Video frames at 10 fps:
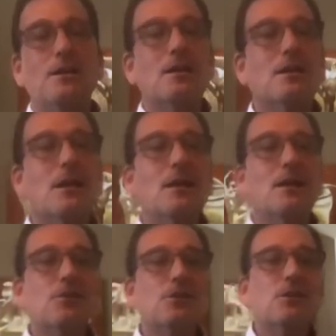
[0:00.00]
again, let
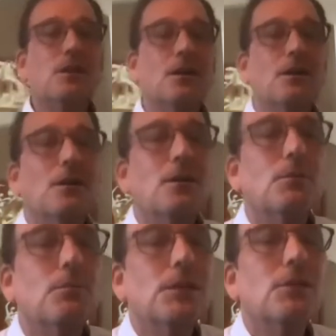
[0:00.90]
me see, uh,
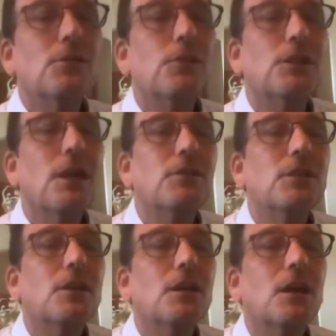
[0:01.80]
my dear friend
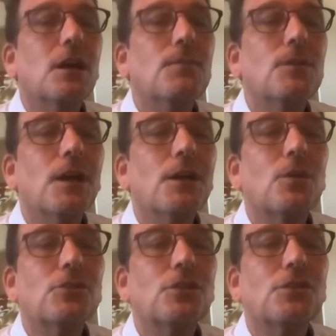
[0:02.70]
Evan, uh, not a
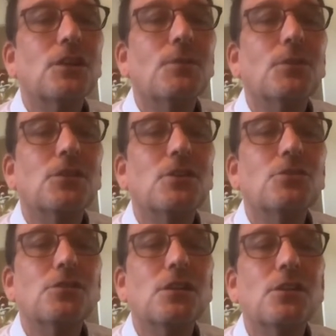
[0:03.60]
question, just a comment. It's
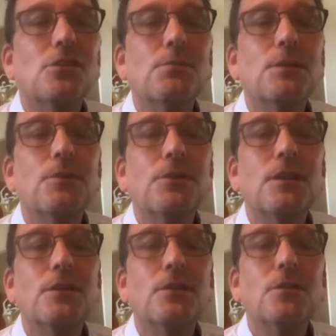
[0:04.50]
interesting that some people
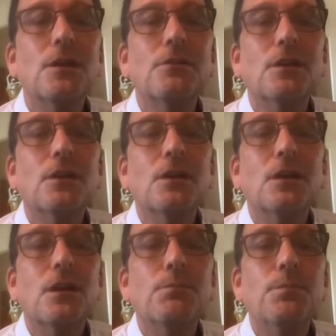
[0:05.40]
think you have
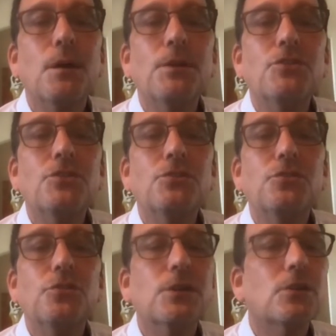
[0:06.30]
a, a bit too
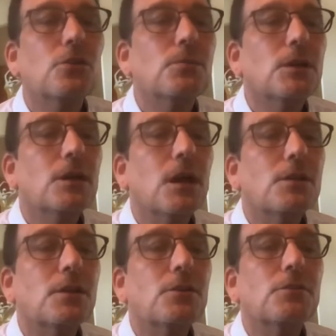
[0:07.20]
doom and gloom. I
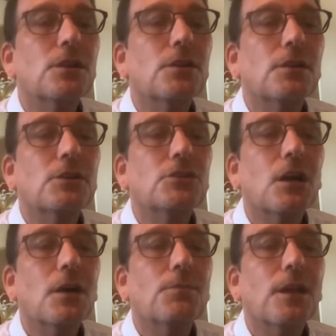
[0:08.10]
think you've done a great
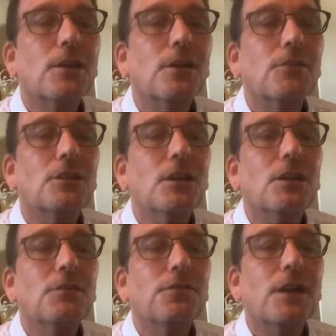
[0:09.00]
job. Thank you, Evan,
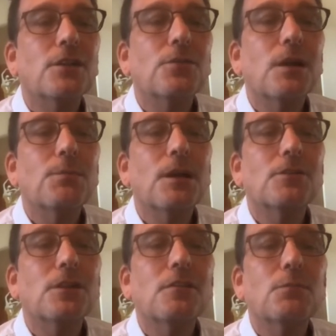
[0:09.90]
in finding the right balance.
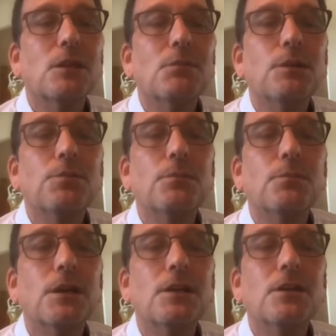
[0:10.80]
I have many people in
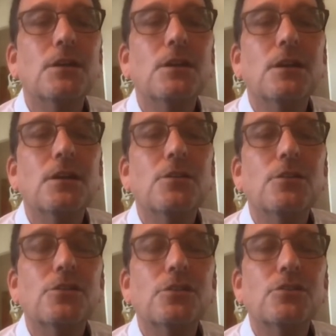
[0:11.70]
my ear, including a
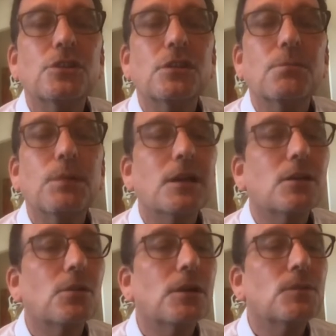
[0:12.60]
surgeon and a bank
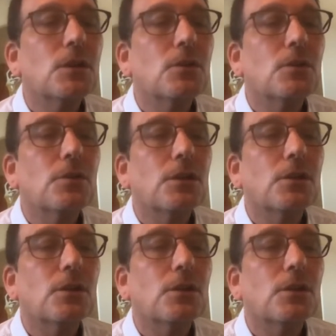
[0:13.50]
lawyer, who think